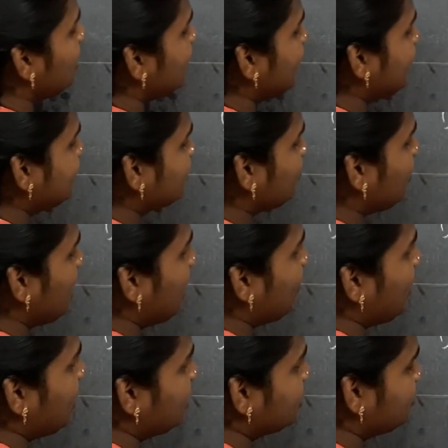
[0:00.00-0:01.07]
A square
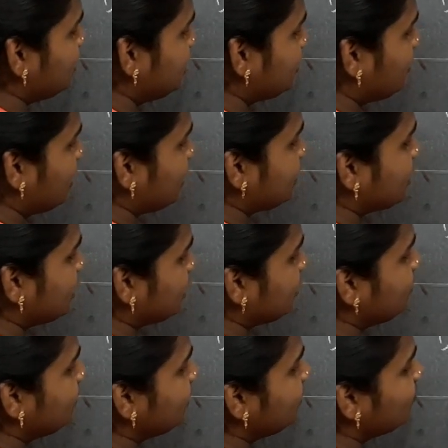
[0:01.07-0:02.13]
minus b square is
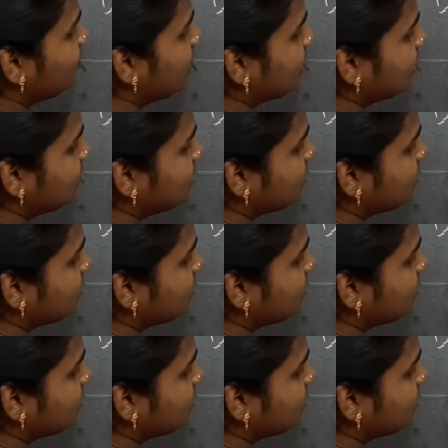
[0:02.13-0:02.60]
nothing but 1